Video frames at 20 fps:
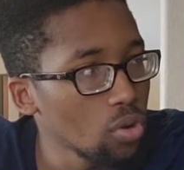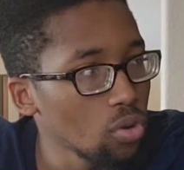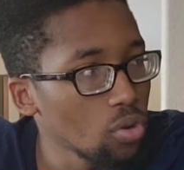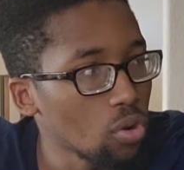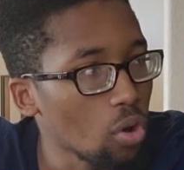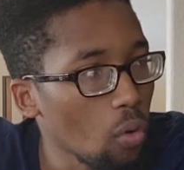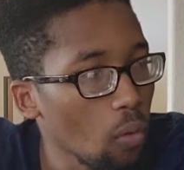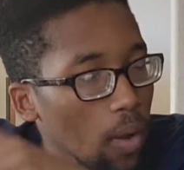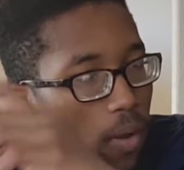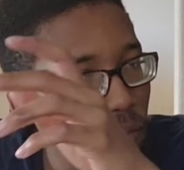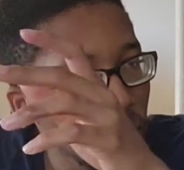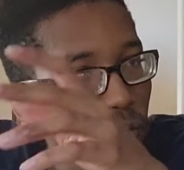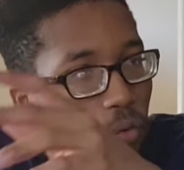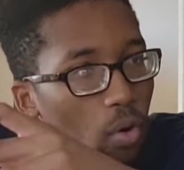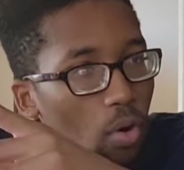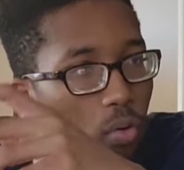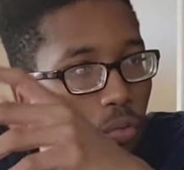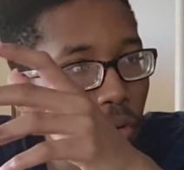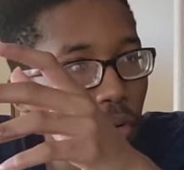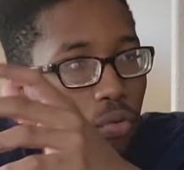going
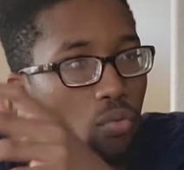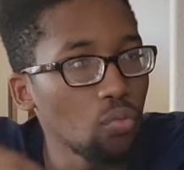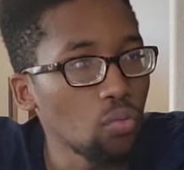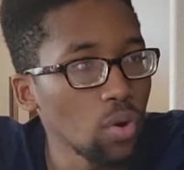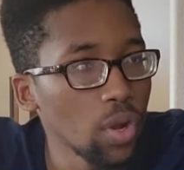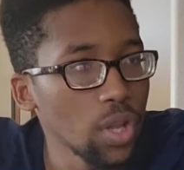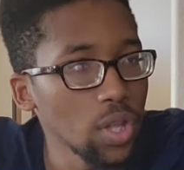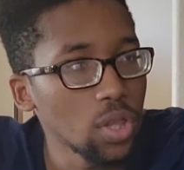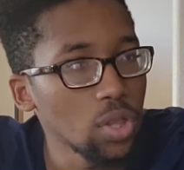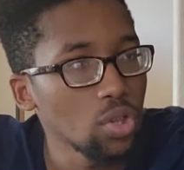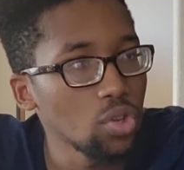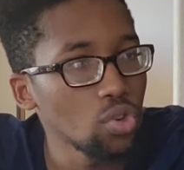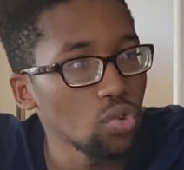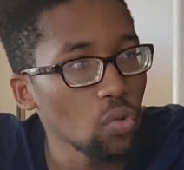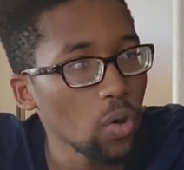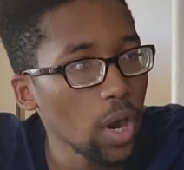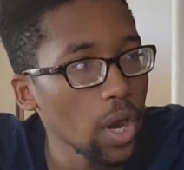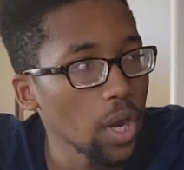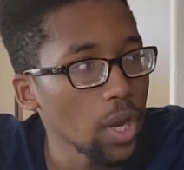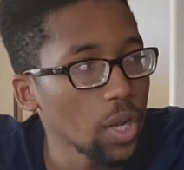forward with
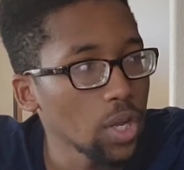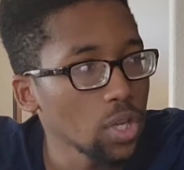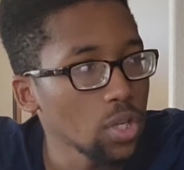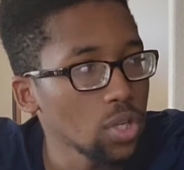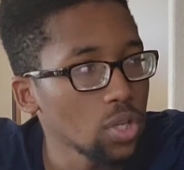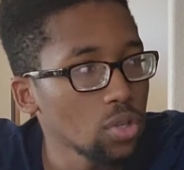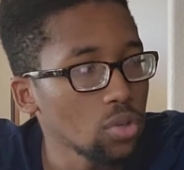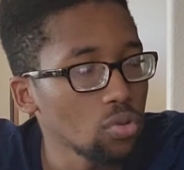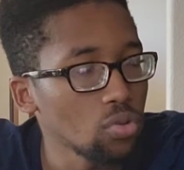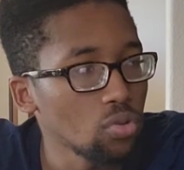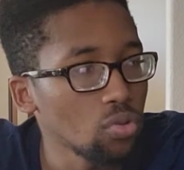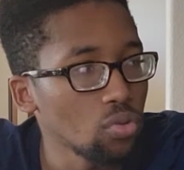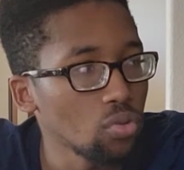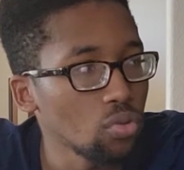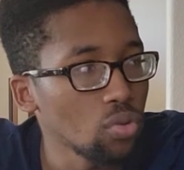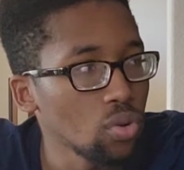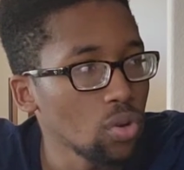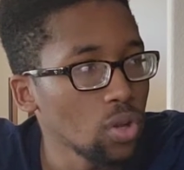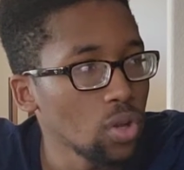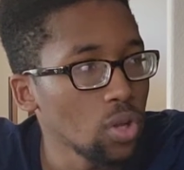trying to
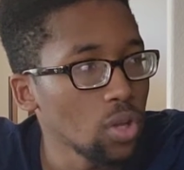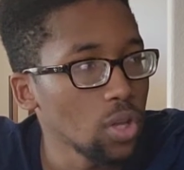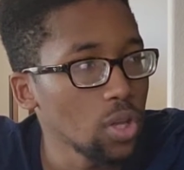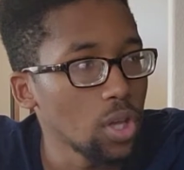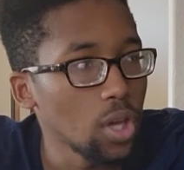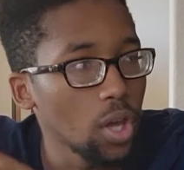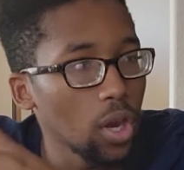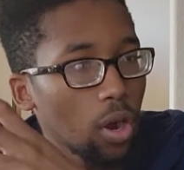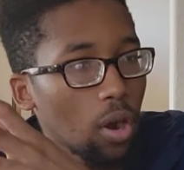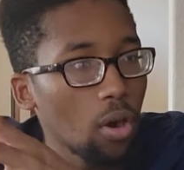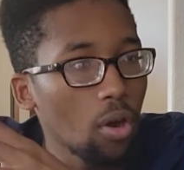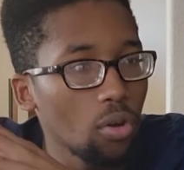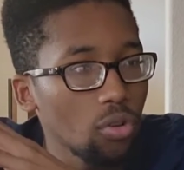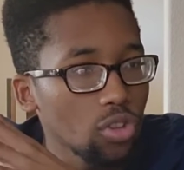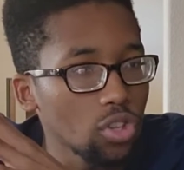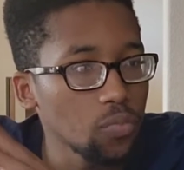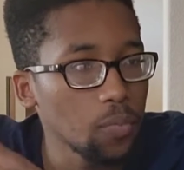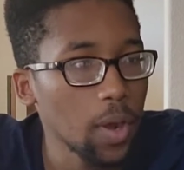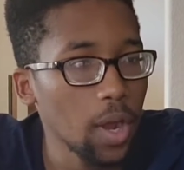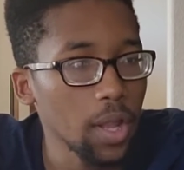get our own
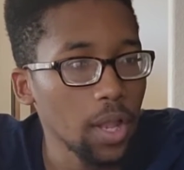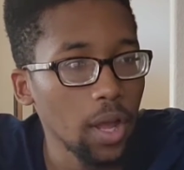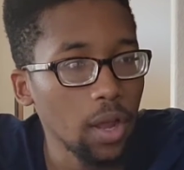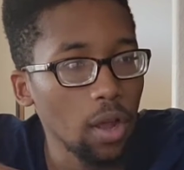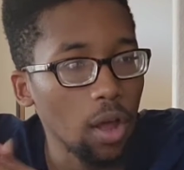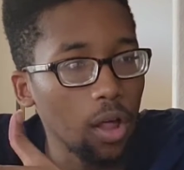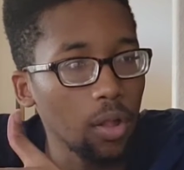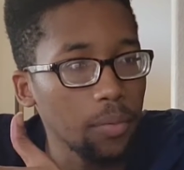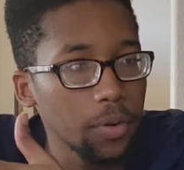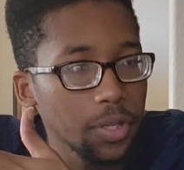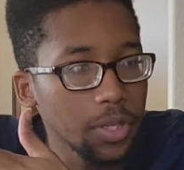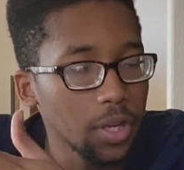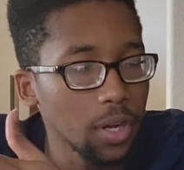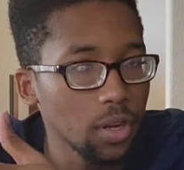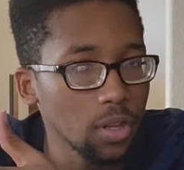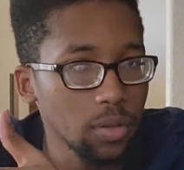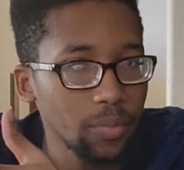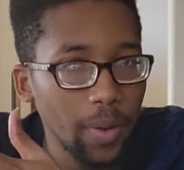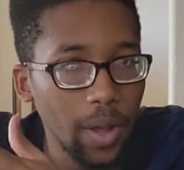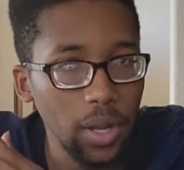spot, like all of us get
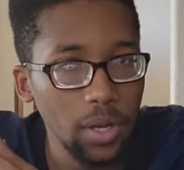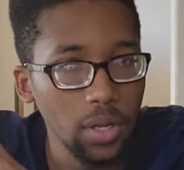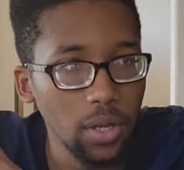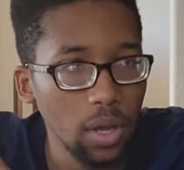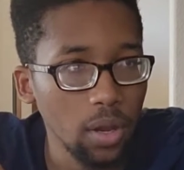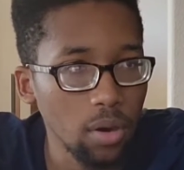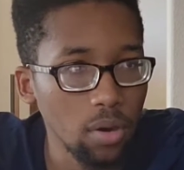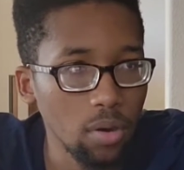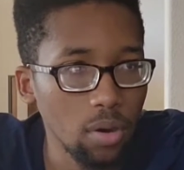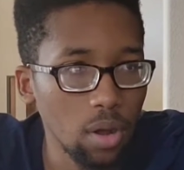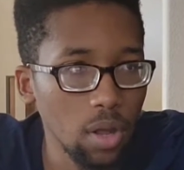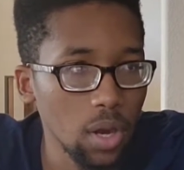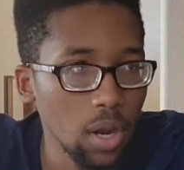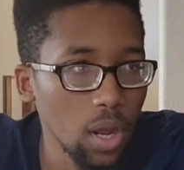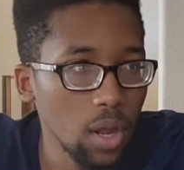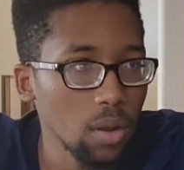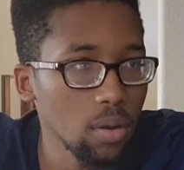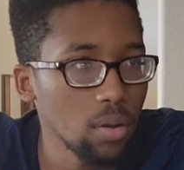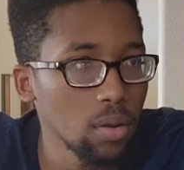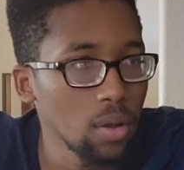a spot together and all
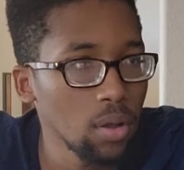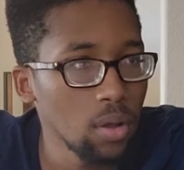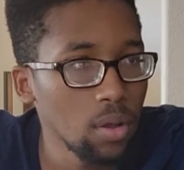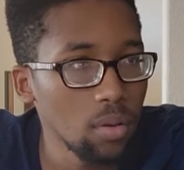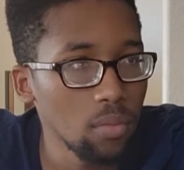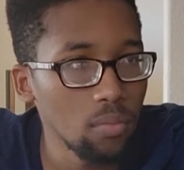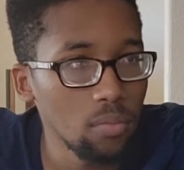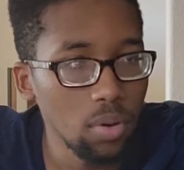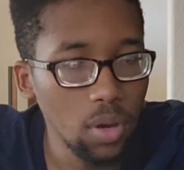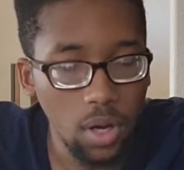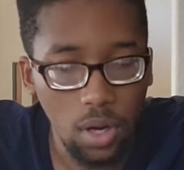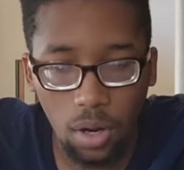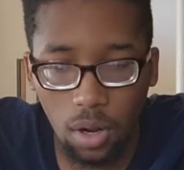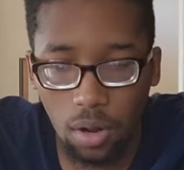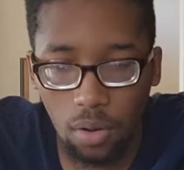that. But